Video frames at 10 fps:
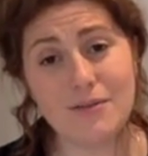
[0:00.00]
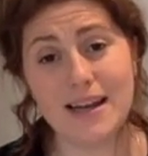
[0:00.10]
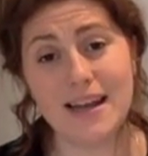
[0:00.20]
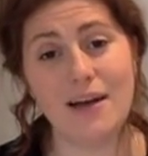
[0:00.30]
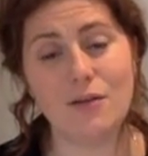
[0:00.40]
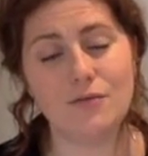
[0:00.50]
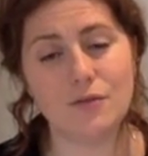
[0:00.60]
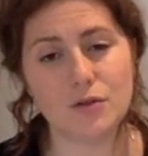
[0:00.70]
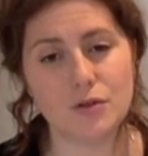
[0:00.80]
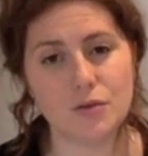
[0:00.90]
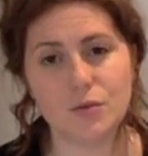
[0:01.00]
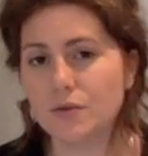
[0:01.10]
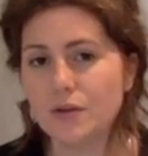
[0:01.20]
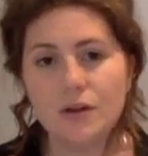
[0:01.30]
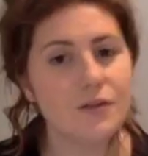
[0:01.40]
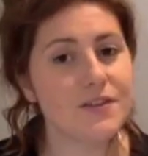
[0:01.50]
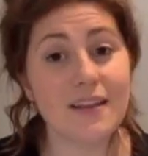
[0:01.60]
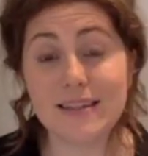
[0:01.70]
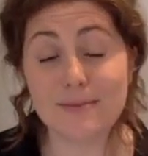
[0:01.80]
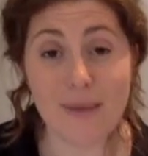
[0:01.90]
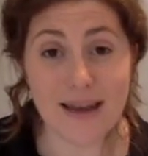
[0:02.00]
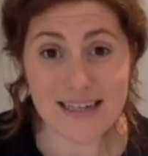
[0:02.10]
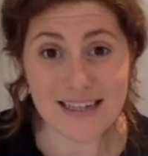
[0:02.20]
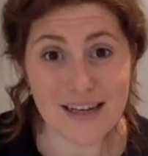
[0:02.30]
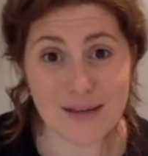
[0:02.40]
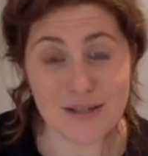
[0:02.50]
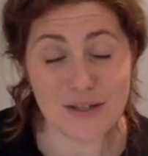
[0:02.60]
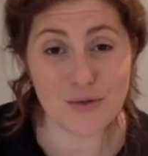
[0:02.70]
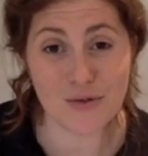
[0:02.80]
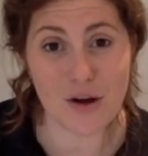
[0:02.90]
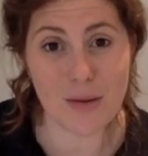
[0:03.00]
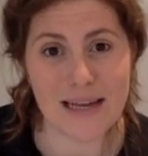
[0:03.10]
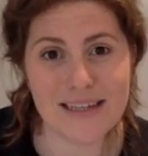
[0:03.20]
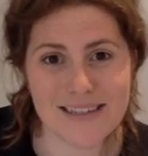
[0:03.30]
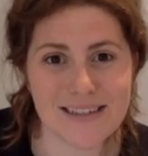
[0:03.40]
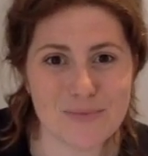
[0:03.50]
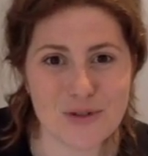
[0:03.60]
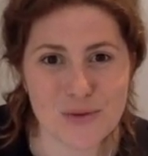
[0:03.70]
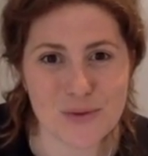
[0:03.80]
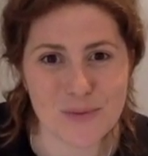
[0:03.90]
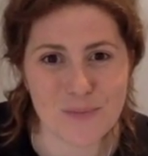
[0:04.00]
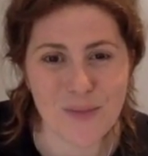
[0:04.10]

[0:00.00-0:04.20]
really helpful tool. You'll have done this many times in your drama lessons, I'm sure.